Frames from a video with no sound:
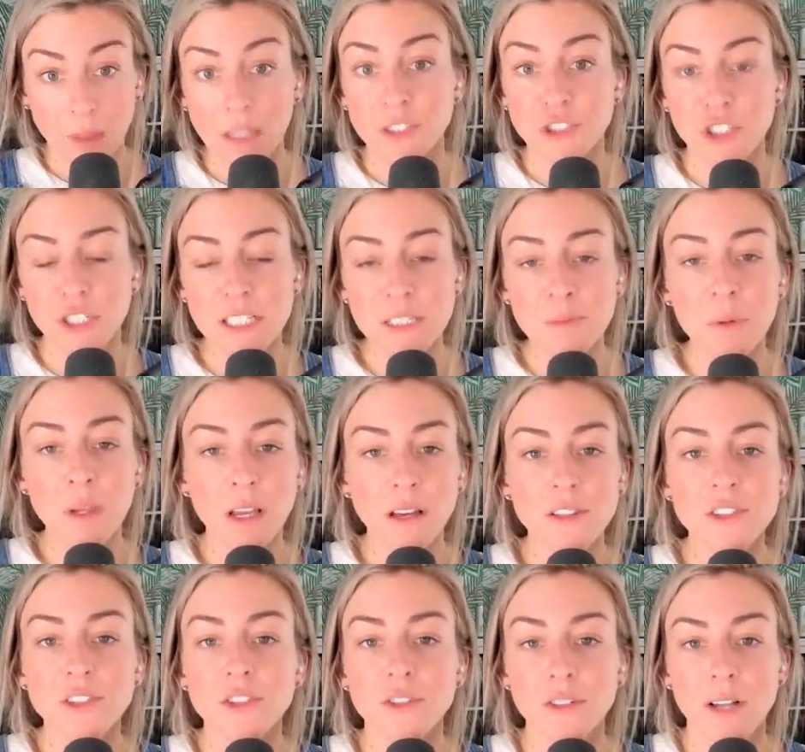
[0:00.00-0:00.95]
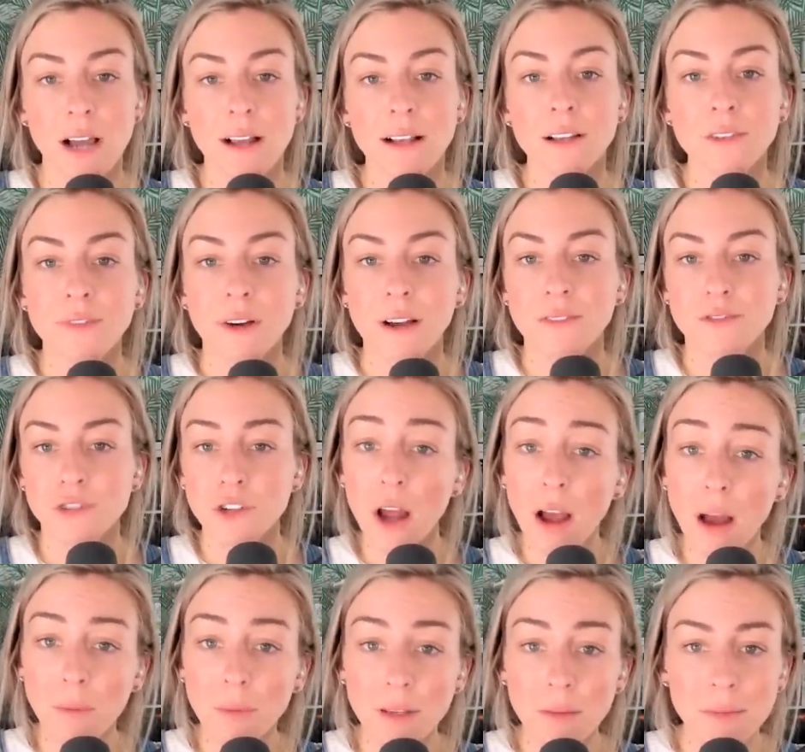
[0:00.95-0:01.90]
Just because your nine to five
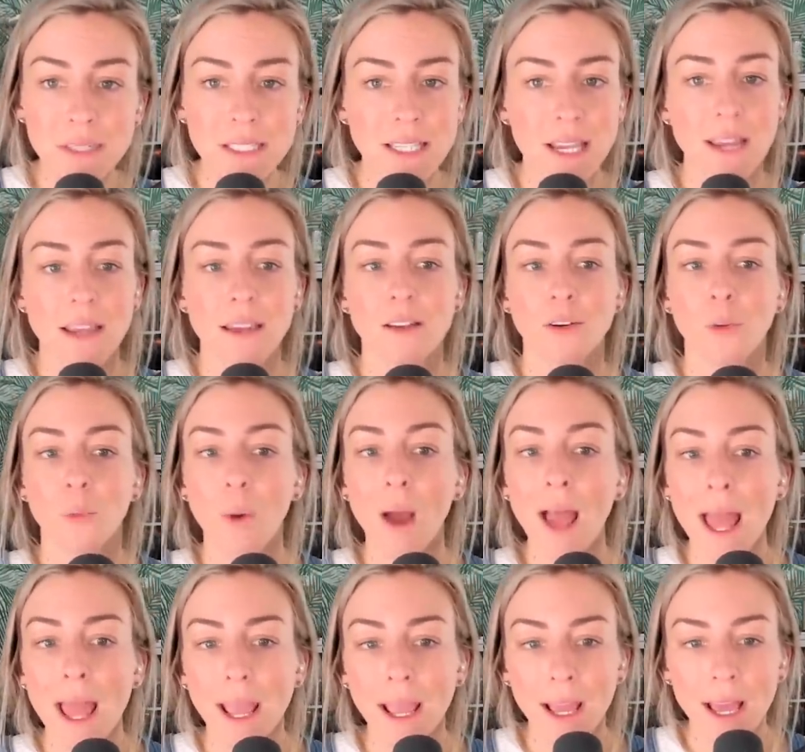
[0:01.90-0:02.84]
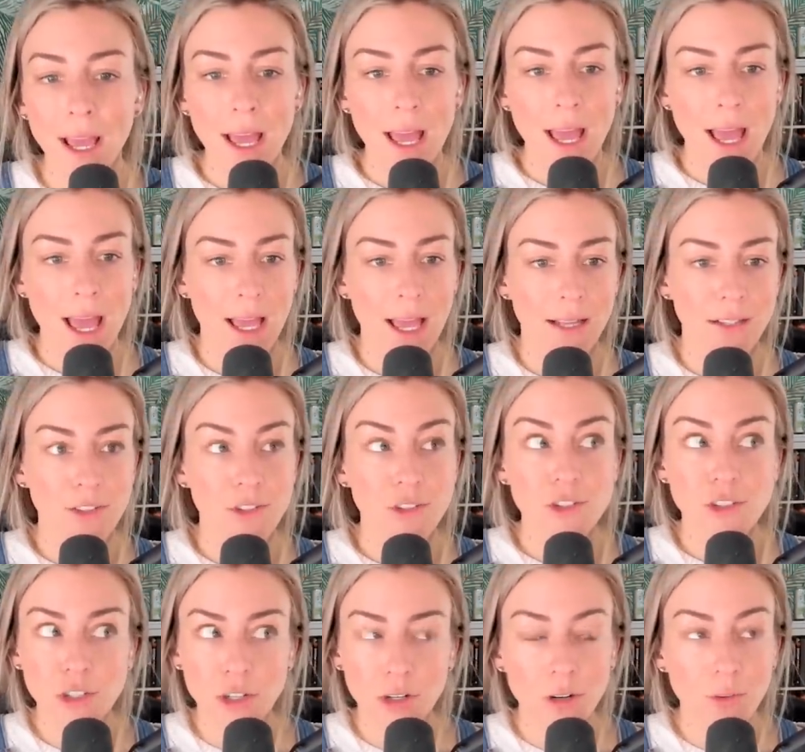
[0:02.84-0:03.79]
job can be taken away, and
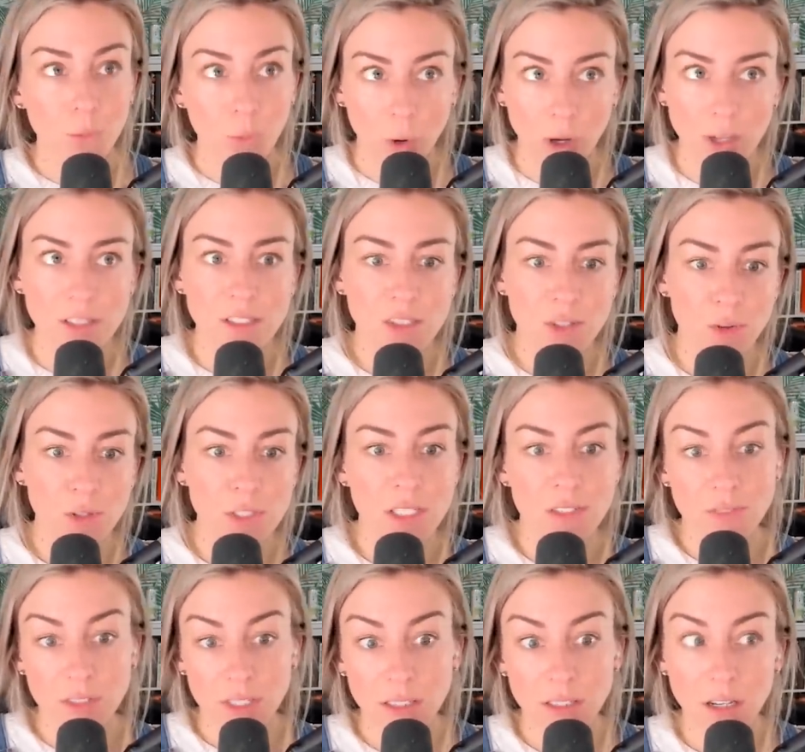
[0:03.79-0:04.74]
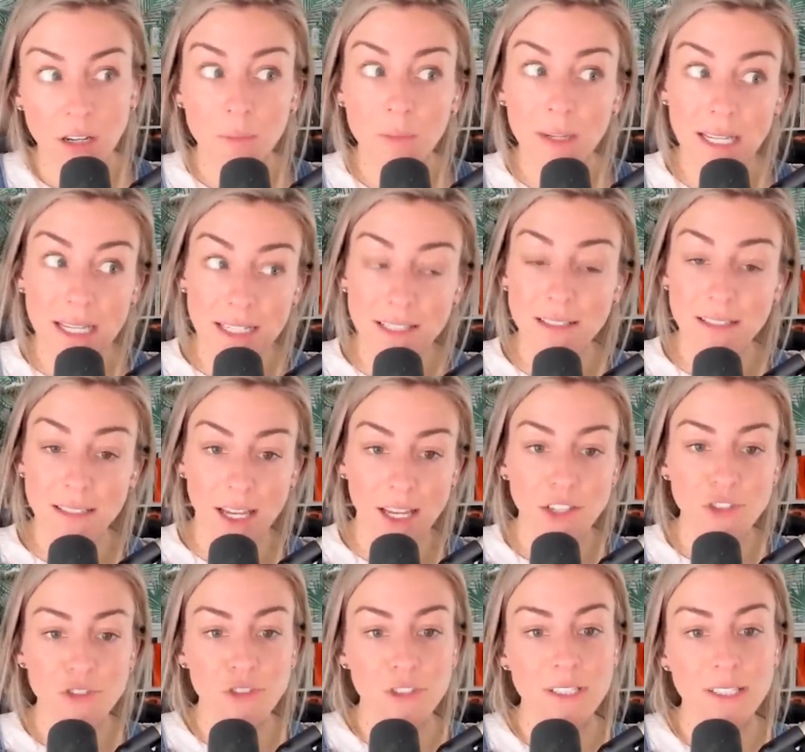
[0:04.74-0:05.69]
sure, one source of income is
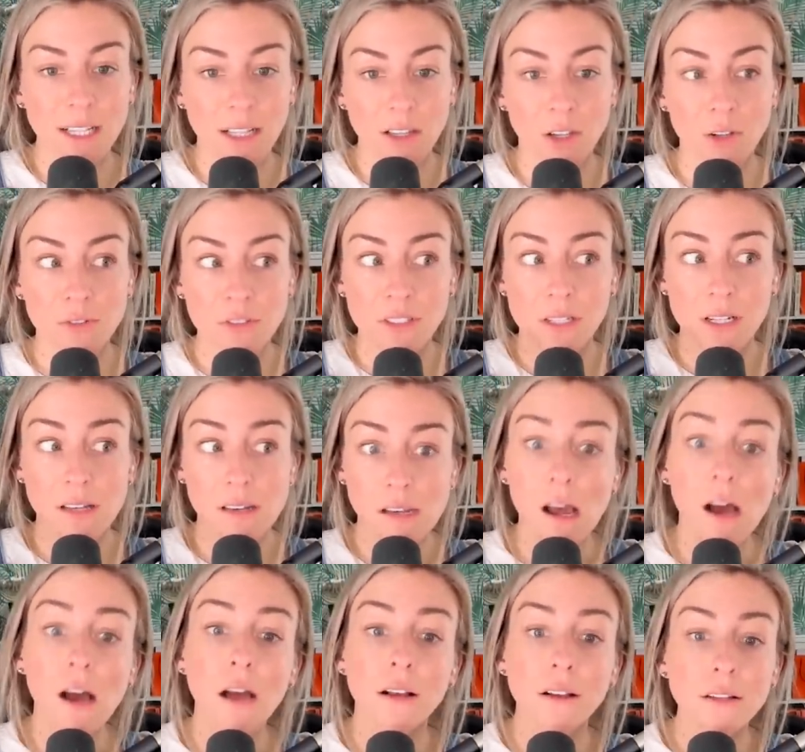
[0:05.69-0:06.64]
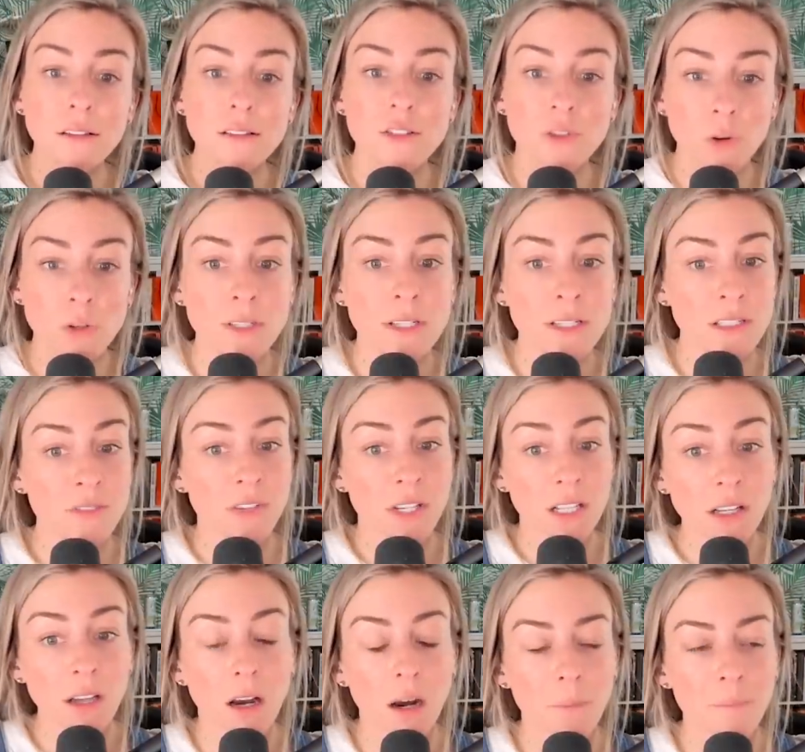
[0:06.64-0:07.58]
dangerously close to none sources of
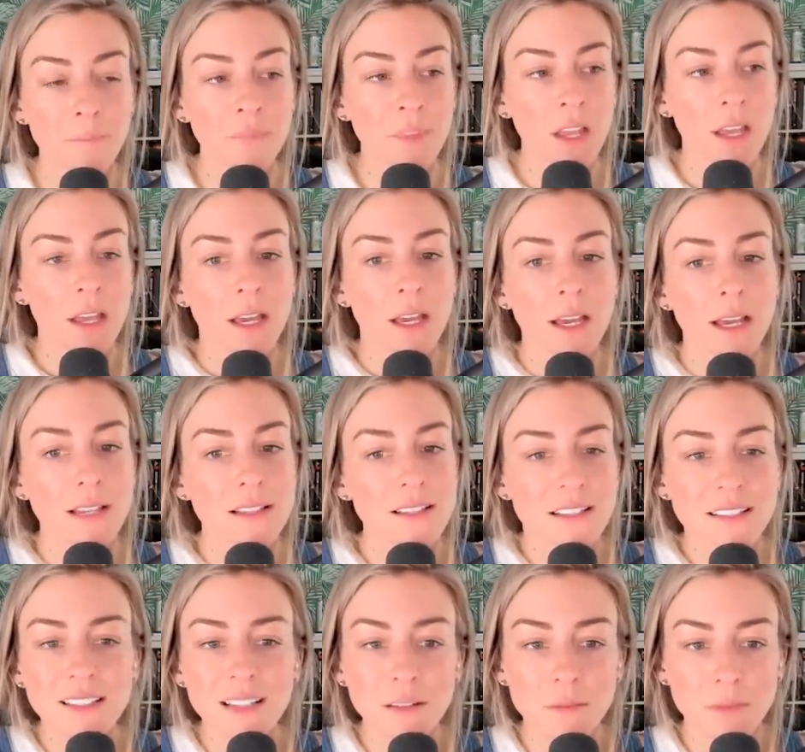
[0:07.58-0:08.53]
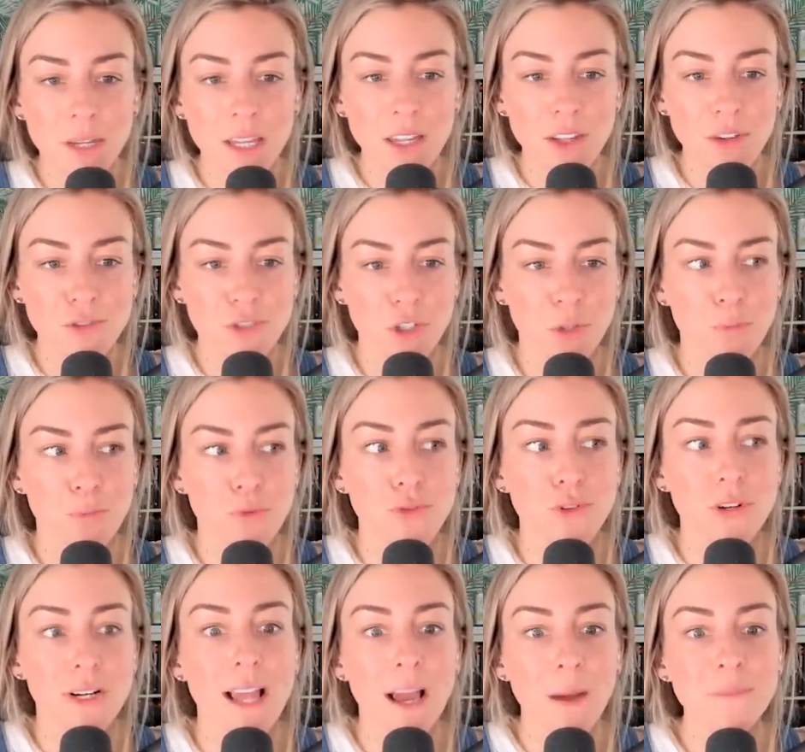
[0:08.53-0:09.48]
income, it doesn't mean you should
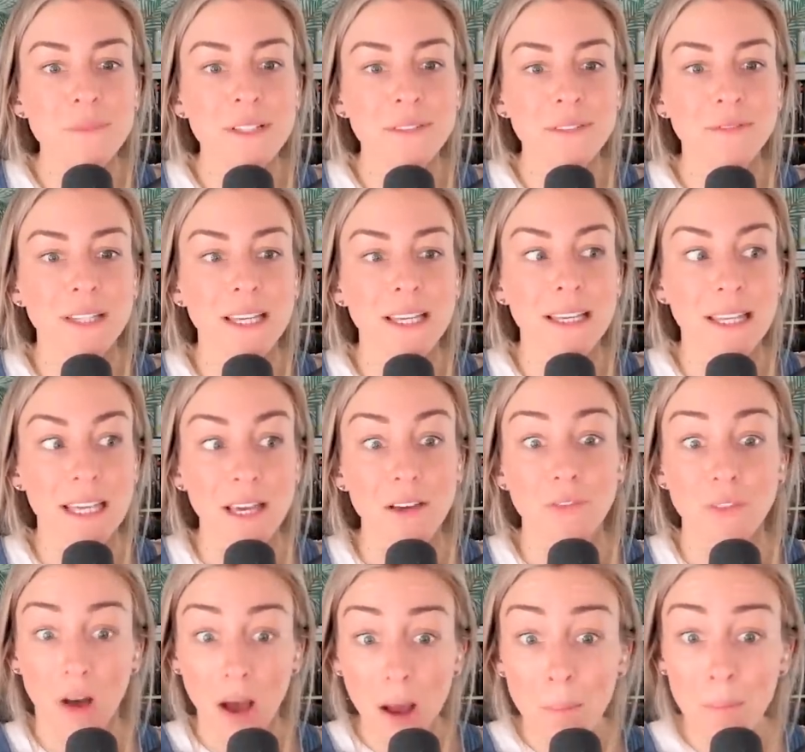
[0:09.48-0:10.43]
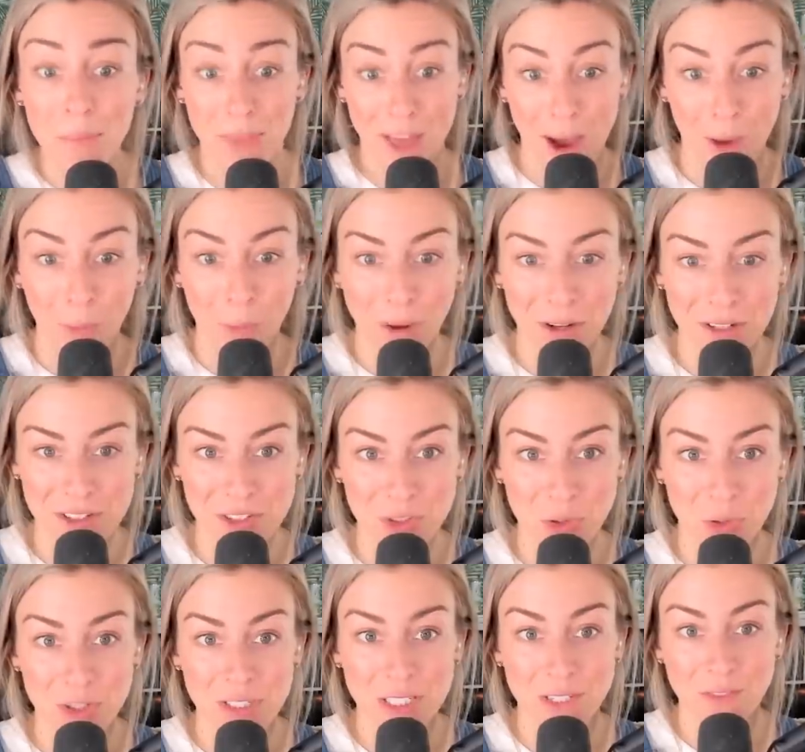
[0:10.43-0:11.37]
preemptively give up that one
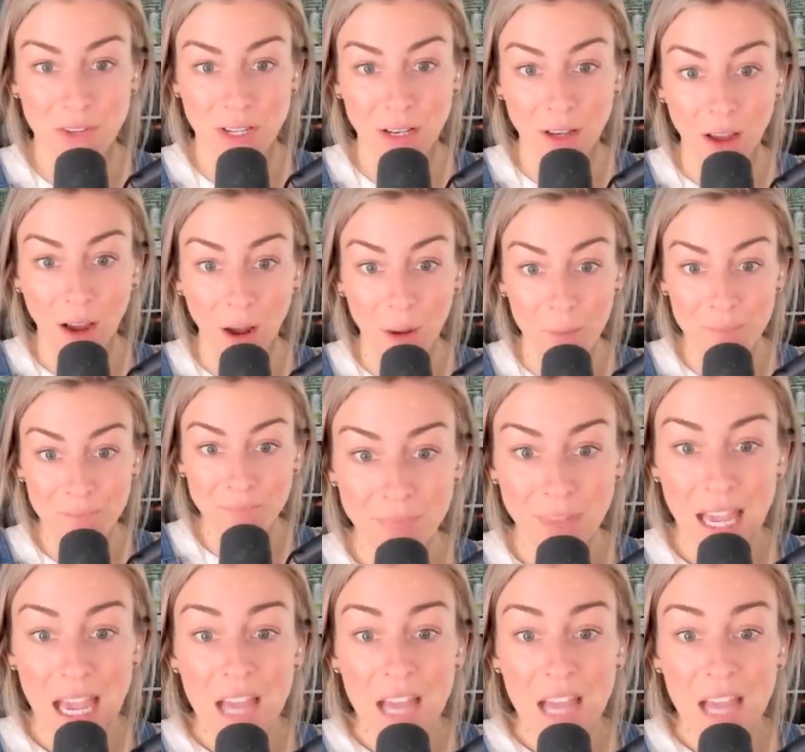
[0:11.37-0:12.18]
source of income.